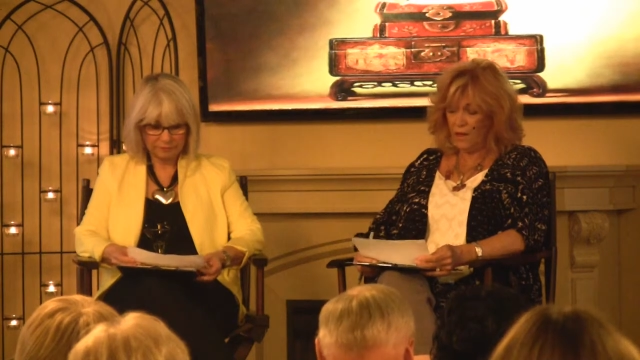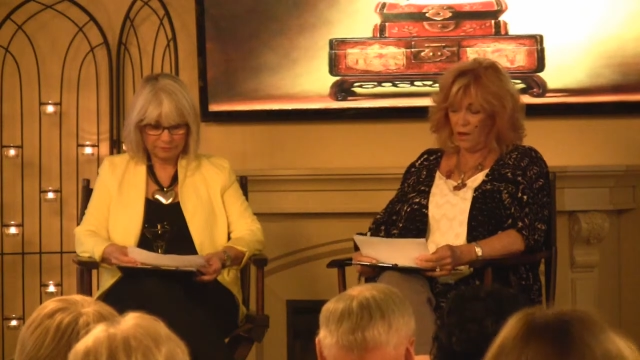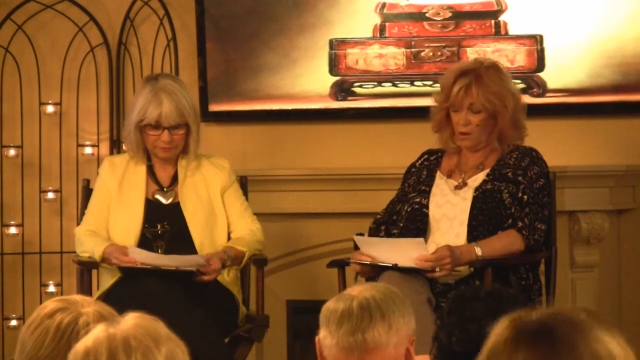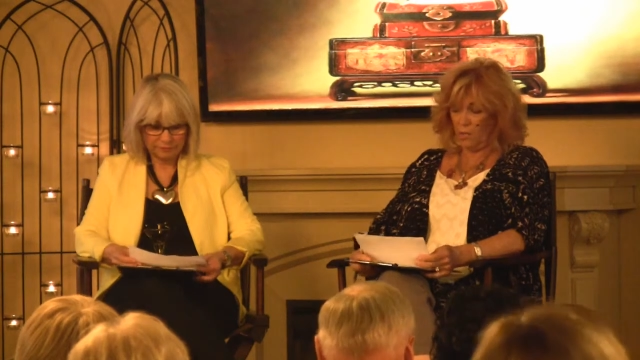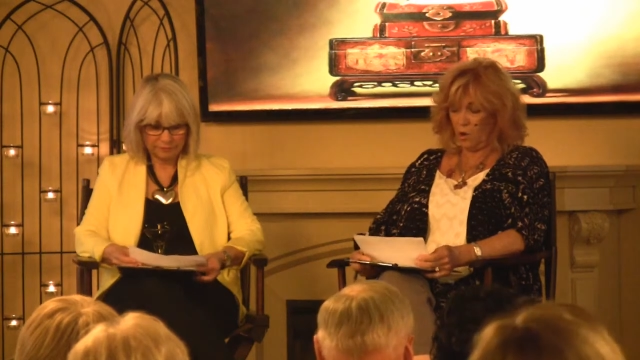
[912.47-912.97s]

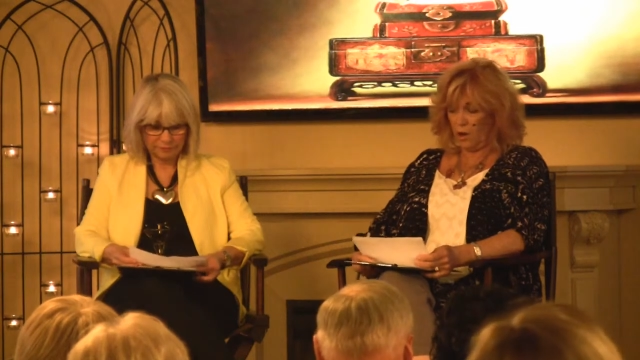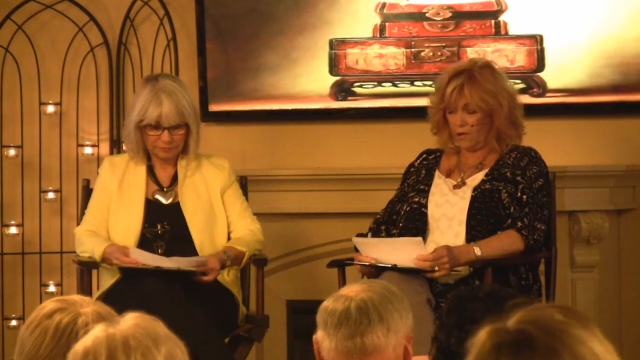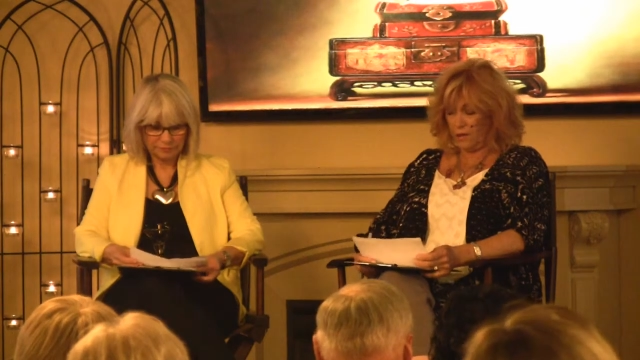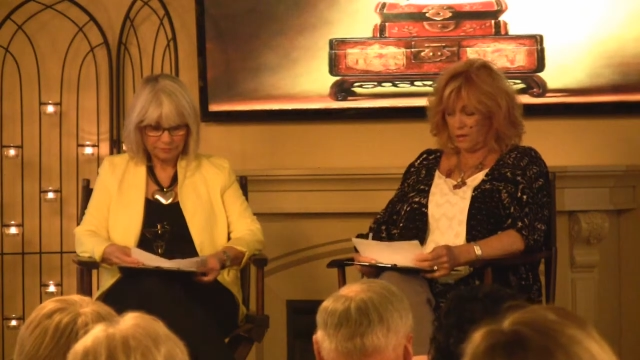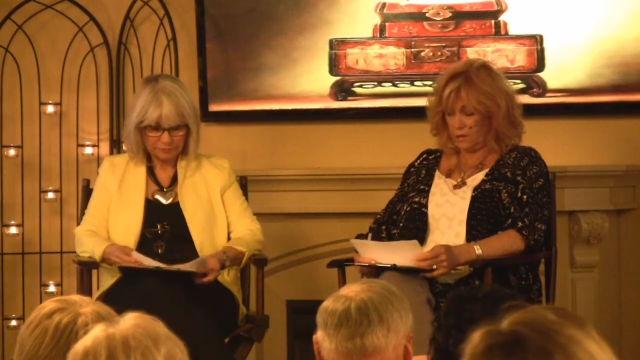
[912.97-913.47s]
Speaker 1: there more
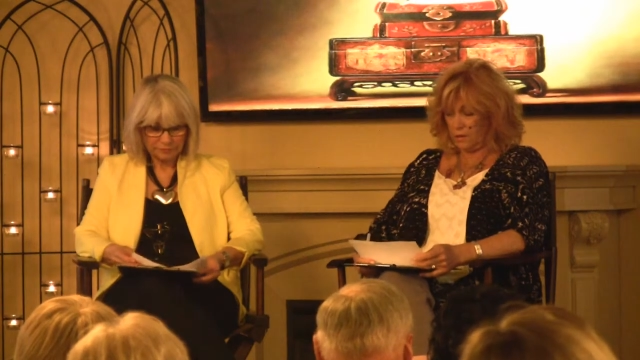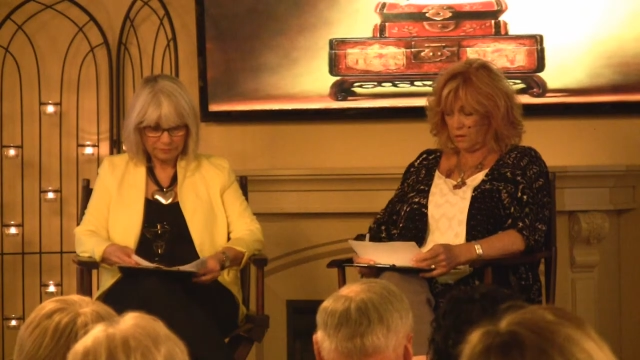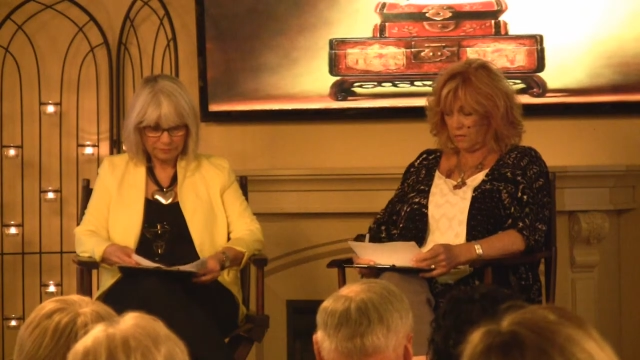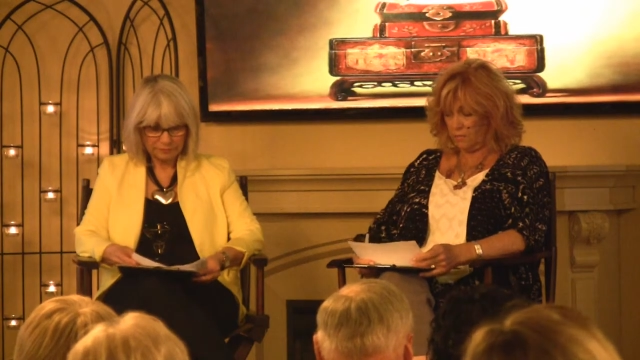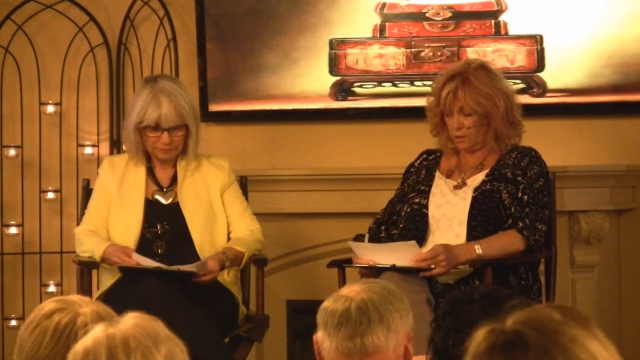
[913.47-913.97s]

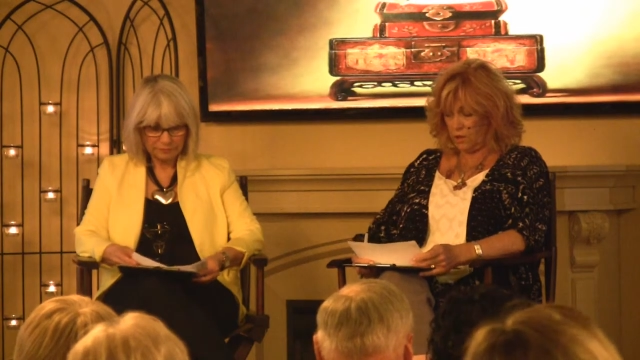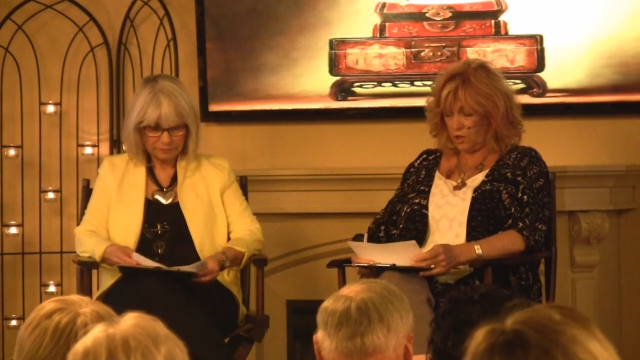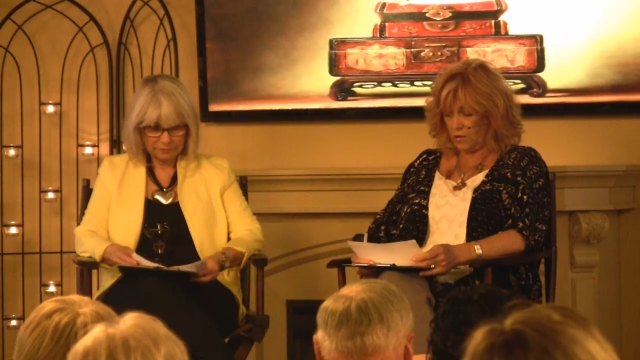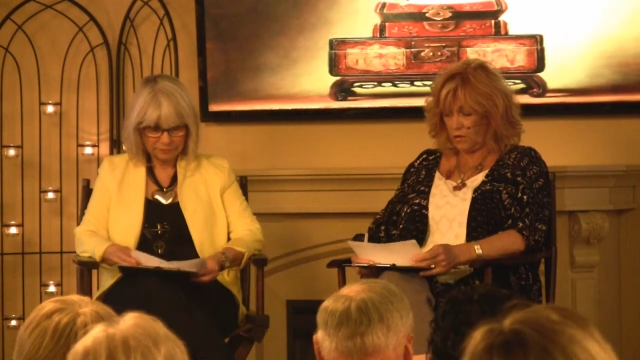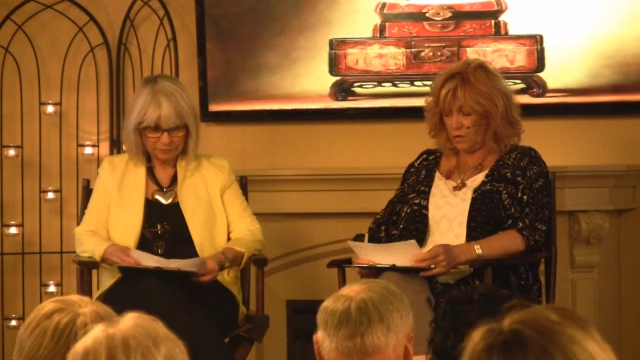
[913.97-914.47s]
authentically for each
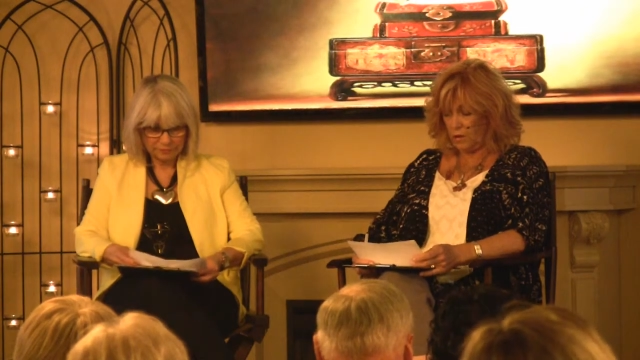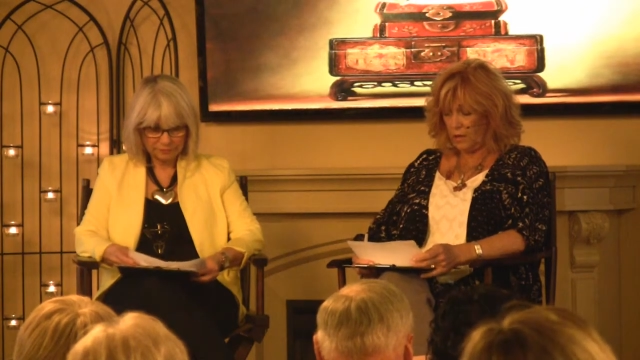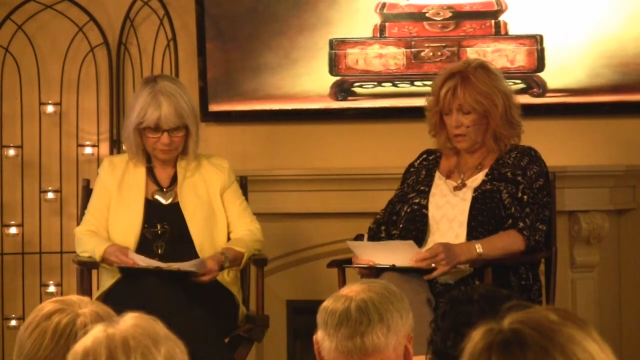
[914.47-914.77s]
other